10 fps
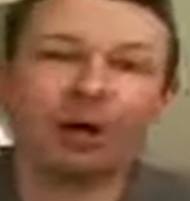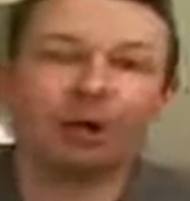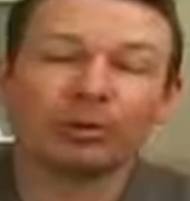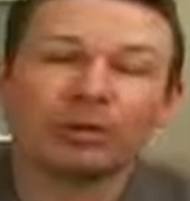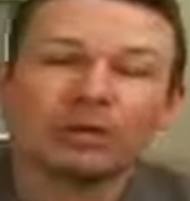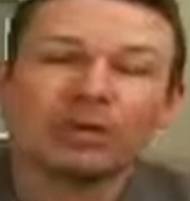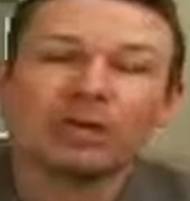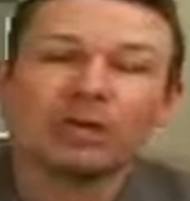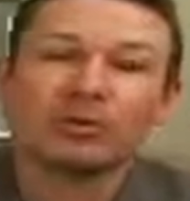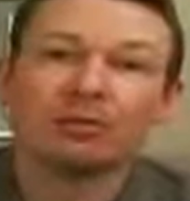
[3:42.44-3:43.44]
help,
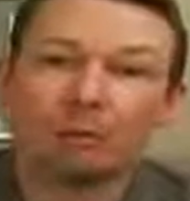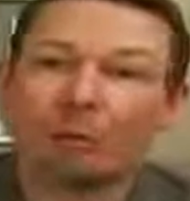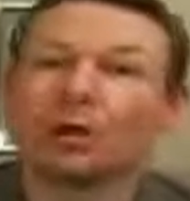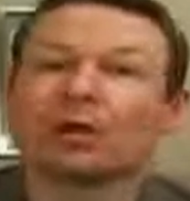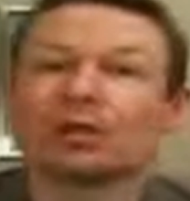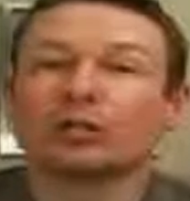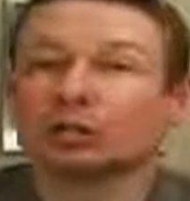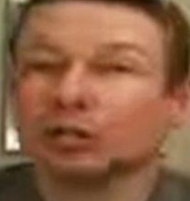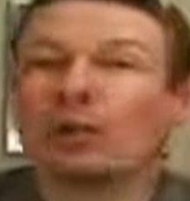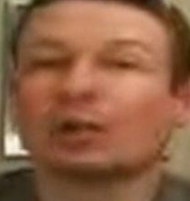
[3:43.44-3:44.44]
the more
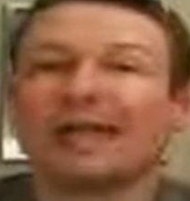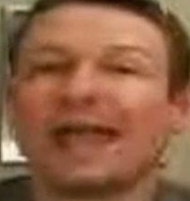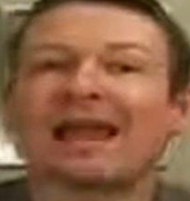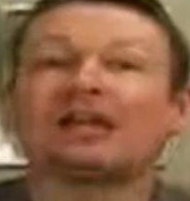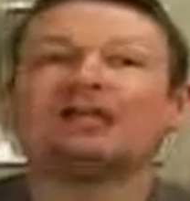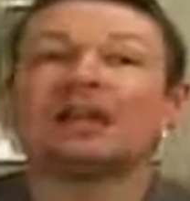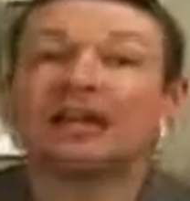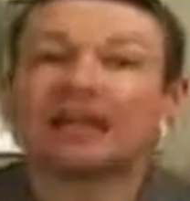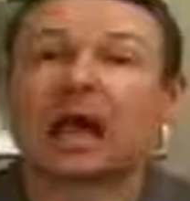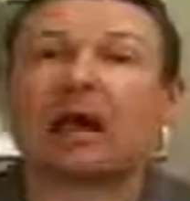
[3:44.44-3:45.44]
you're going to have
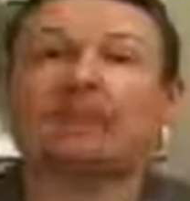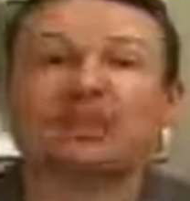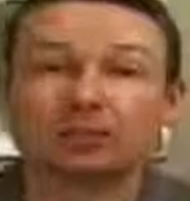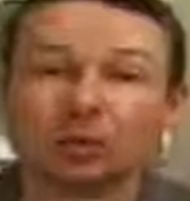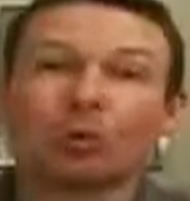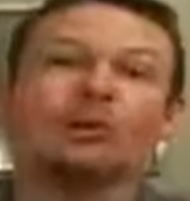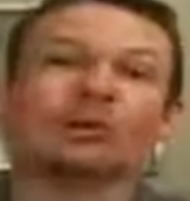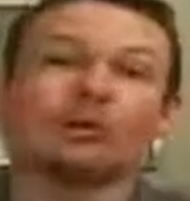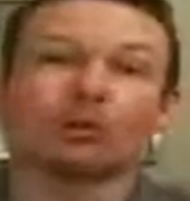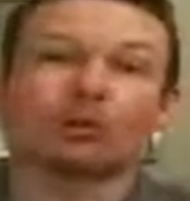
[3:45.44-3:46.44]
coming
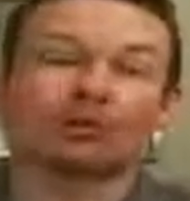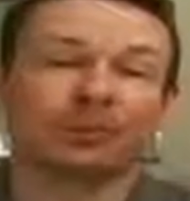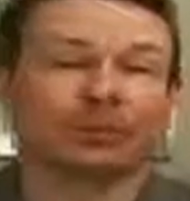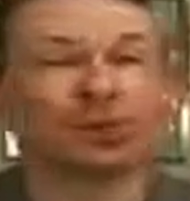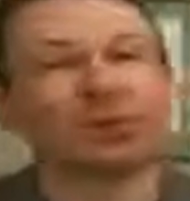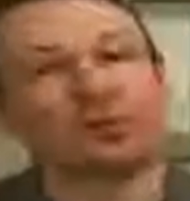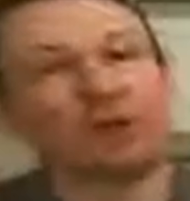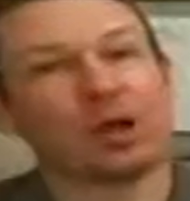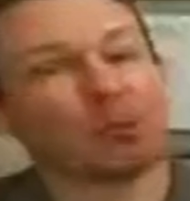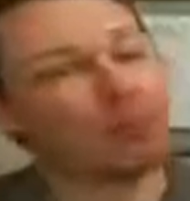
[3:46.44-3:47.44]
toward you. So if
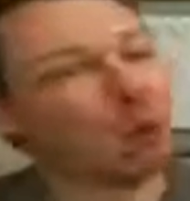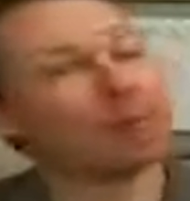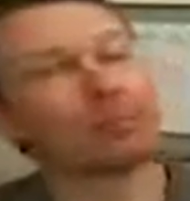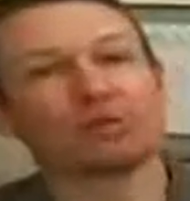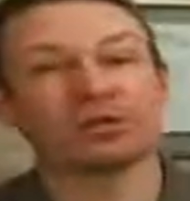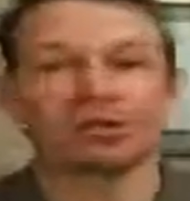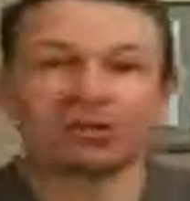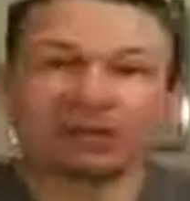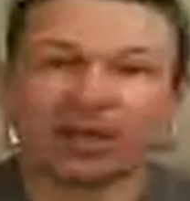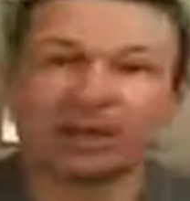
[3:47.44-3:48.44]
you help one person
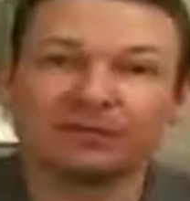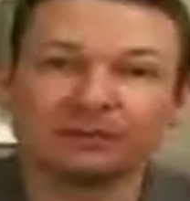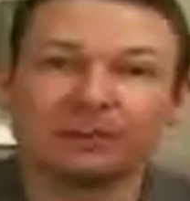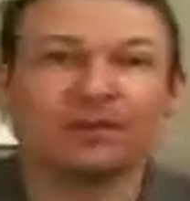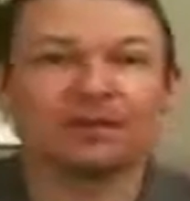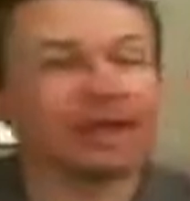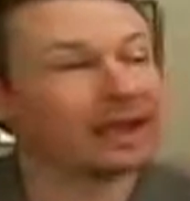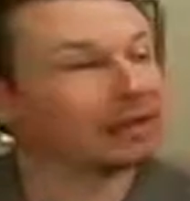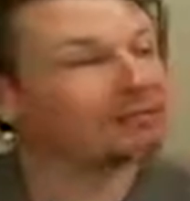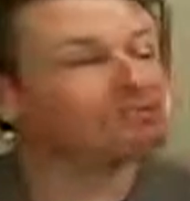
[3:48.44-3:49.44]
in your life, you're going to
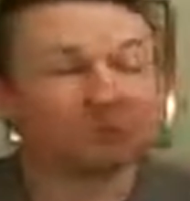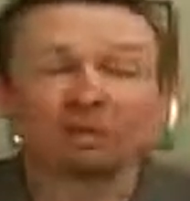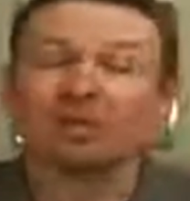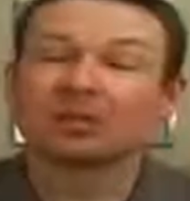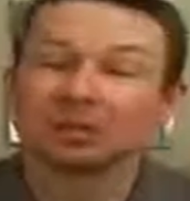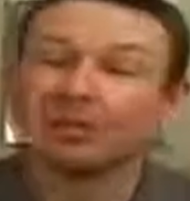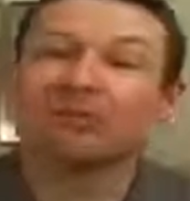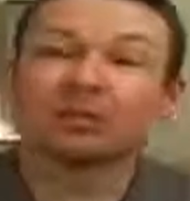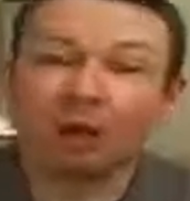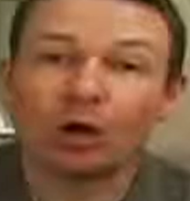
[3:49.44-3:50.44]
have a
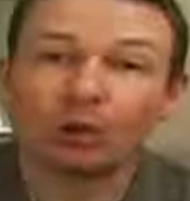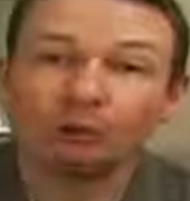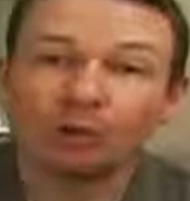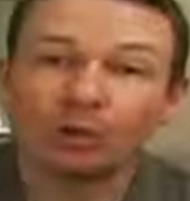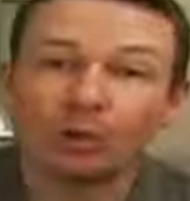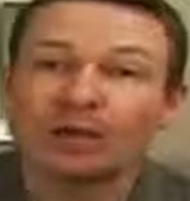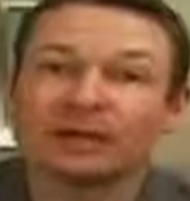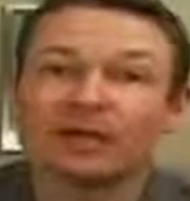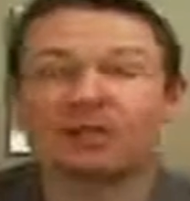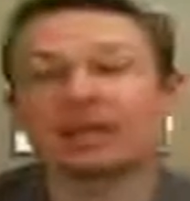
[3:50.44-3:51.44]
flow, you're going to
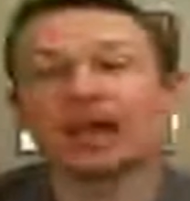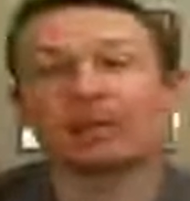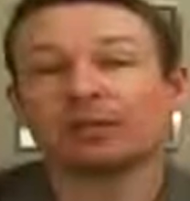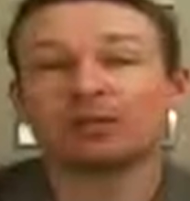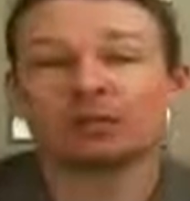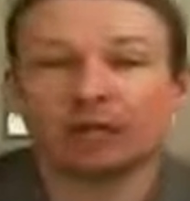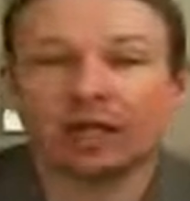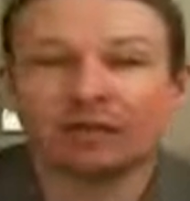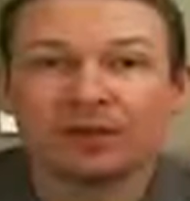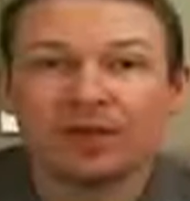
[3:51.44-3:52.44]
have something coming to your
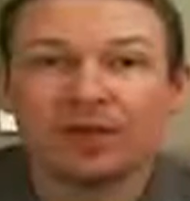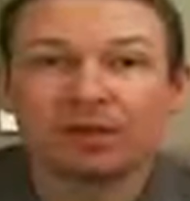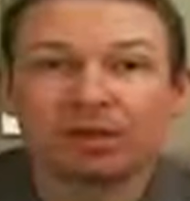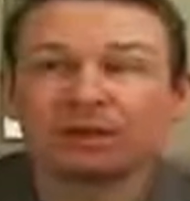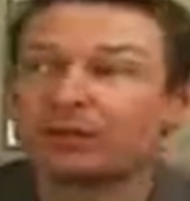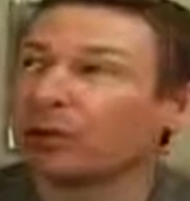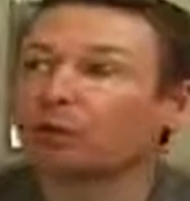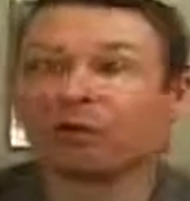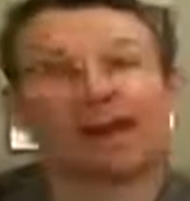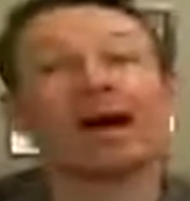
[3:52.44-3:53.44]
life. But if you
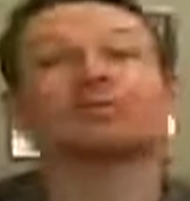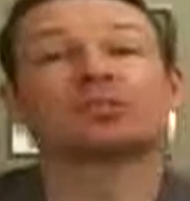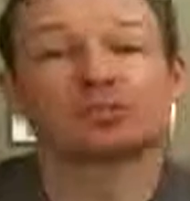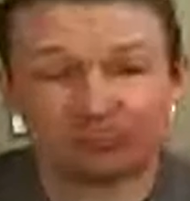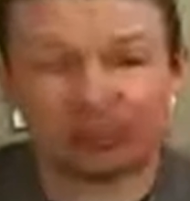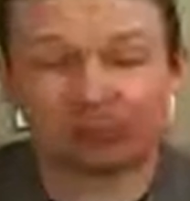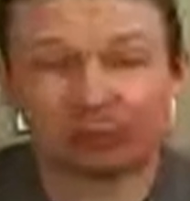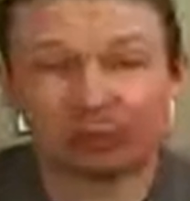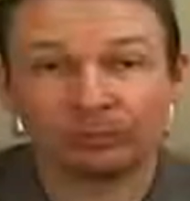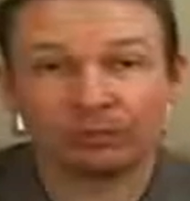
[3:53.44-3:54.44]
help thousands of
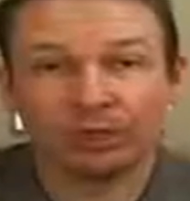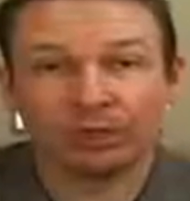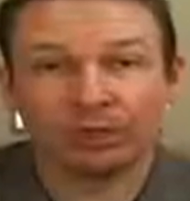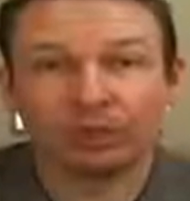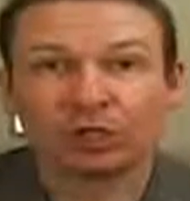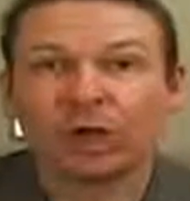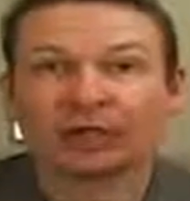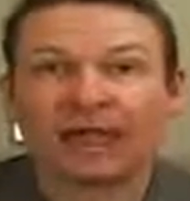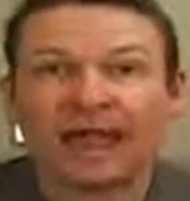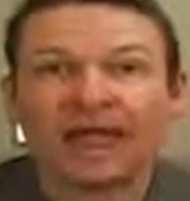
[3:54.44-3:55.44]
people, you're
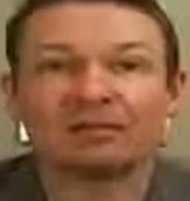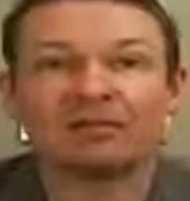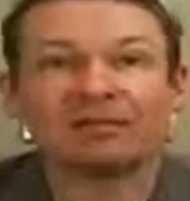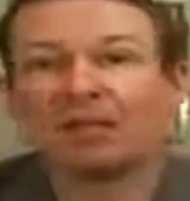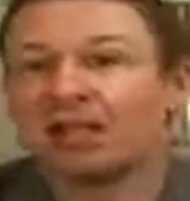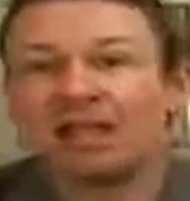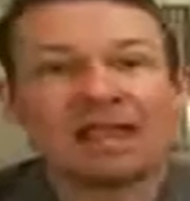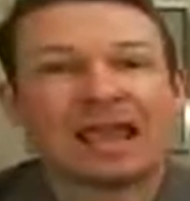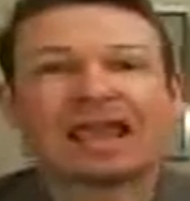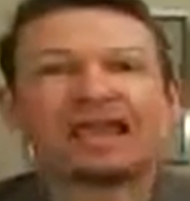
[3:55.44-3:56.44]
going to have
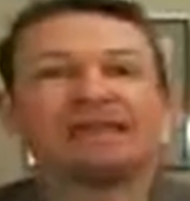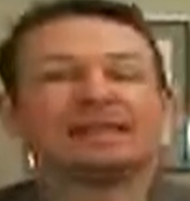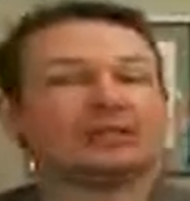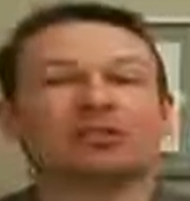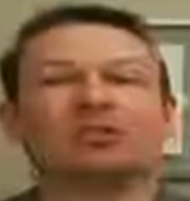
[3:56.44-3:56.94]
a